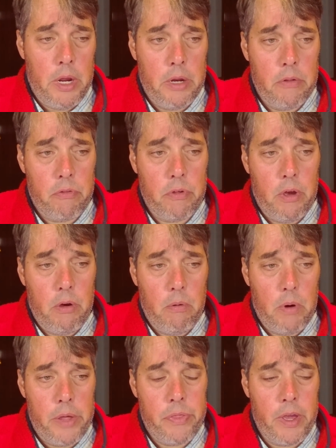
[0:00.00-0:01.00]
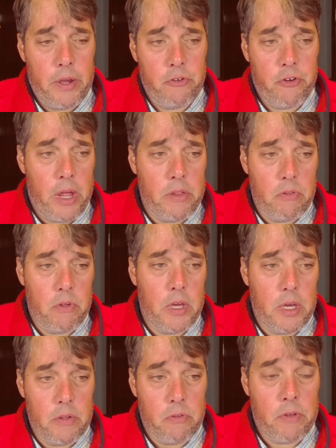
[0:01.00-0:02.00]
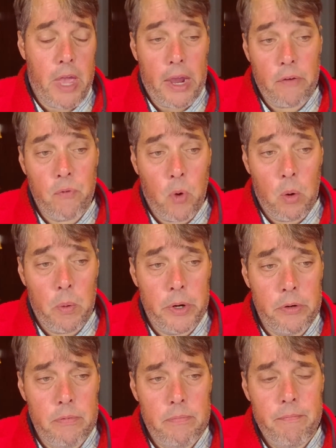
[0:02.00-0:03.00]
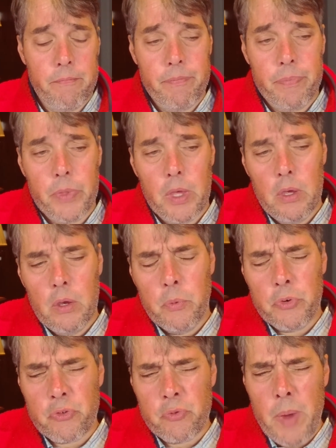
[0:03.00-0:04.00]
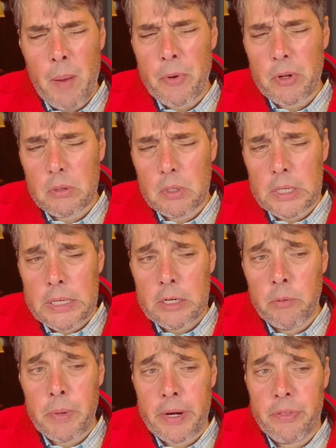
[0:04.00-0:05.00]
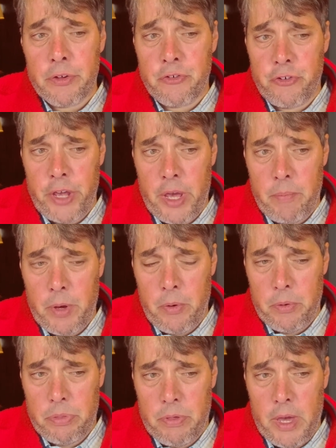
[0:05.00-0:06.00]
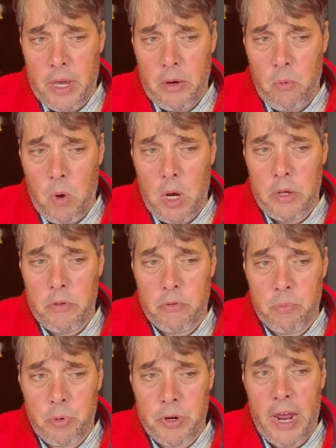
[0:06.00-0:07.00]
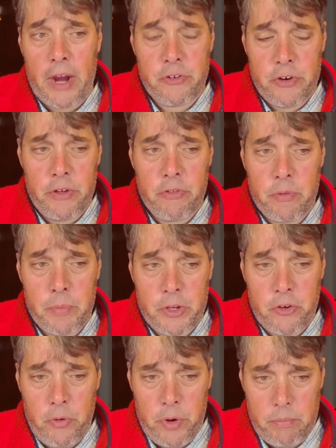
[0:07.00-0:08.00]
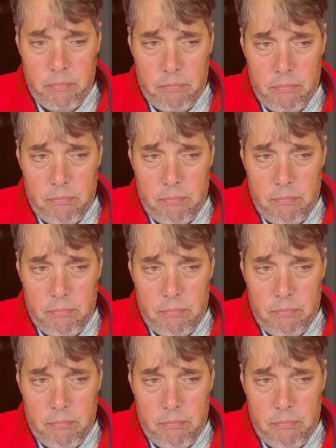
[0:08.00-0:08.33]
And so I think Gen Z is tech forward. We should remember a little bit of the GMO thing was protectionism in Europe.